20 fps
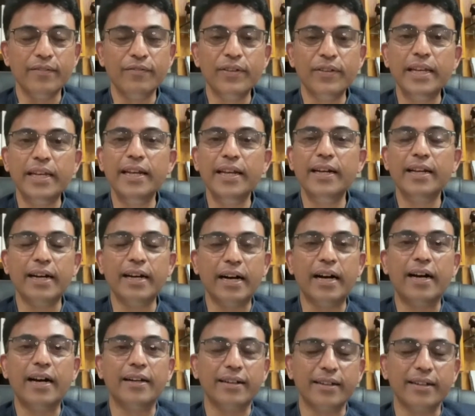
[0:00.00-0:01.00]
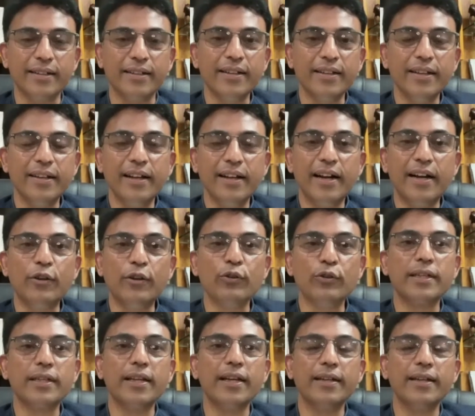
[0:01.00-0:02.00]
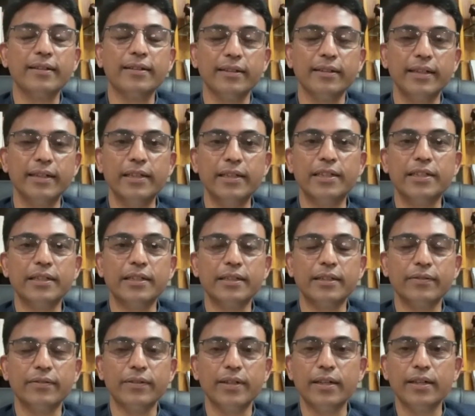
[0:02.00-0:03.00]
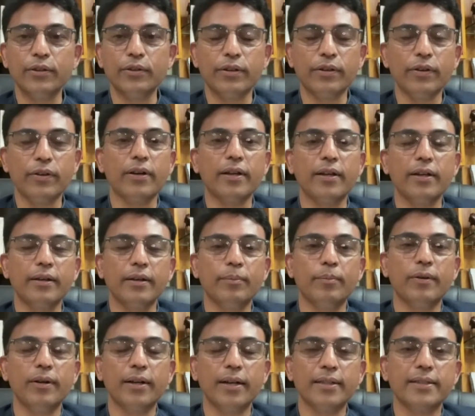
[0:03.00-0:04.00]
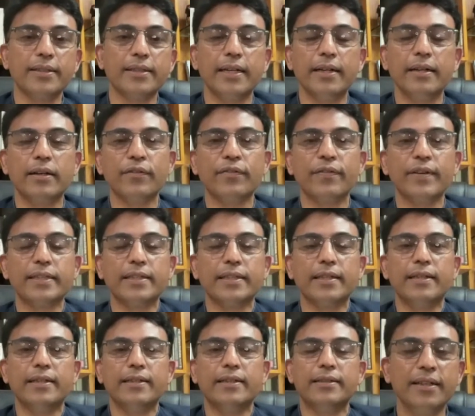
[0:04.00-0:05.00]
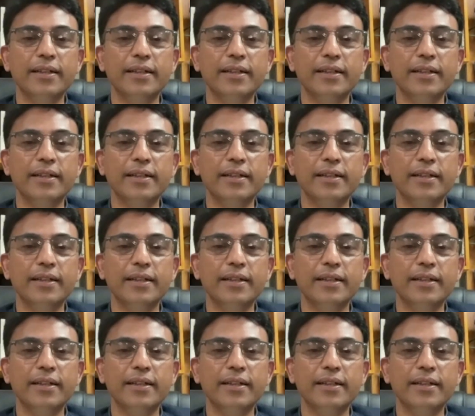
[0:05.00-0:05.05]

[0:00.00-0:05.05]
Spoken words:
We need a heart. And looks like the initiative that you're talking about as Center of Excellence